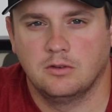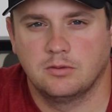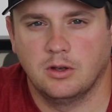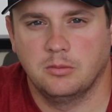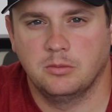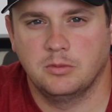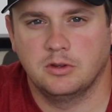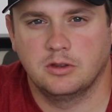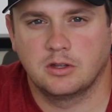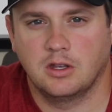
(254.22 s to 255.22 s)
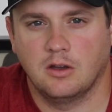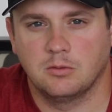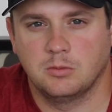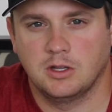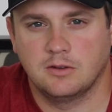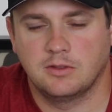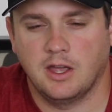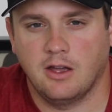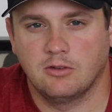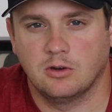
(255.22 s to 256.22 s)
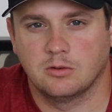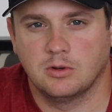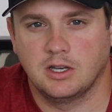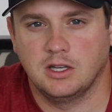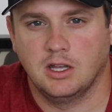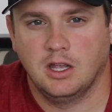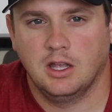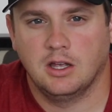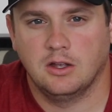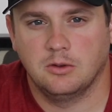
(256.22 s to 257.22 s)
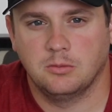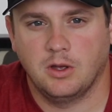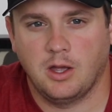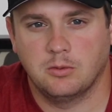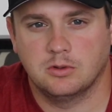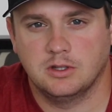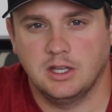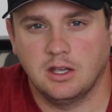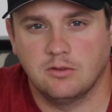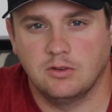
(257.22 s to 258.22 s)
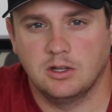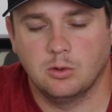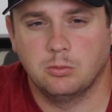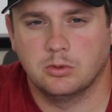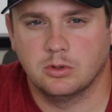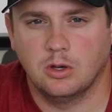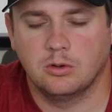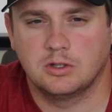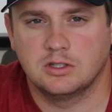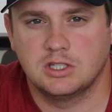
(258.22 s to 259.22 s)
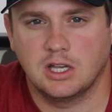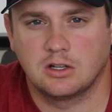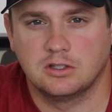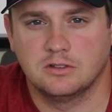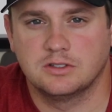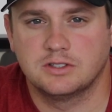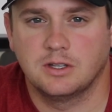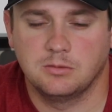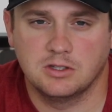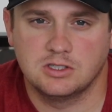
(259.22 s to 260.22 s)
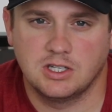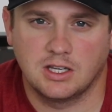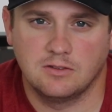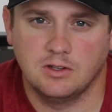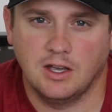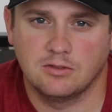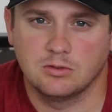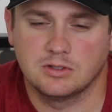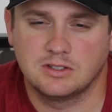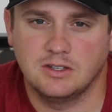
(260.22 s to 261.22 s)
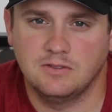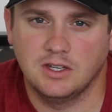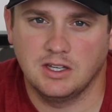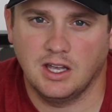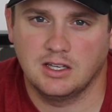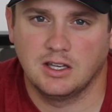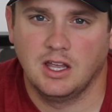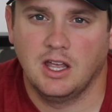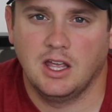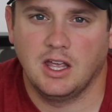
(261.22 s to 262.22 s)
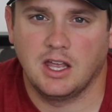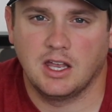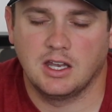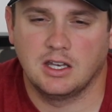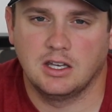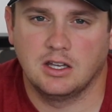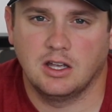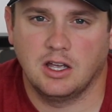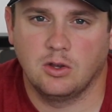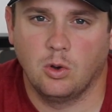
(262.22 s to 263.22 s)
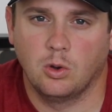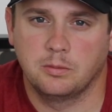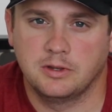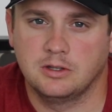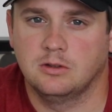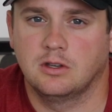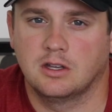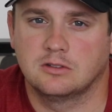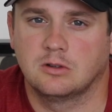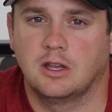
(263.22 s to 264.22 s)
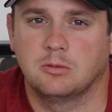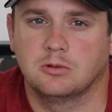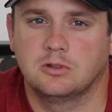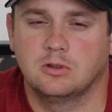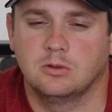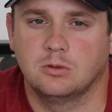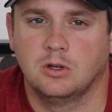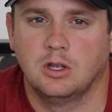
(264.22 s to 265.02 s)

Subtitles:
from the government, if they haven't already, I will link a video below to check on your stimulus check if you haven't received it yet. And I hope that you guys are able to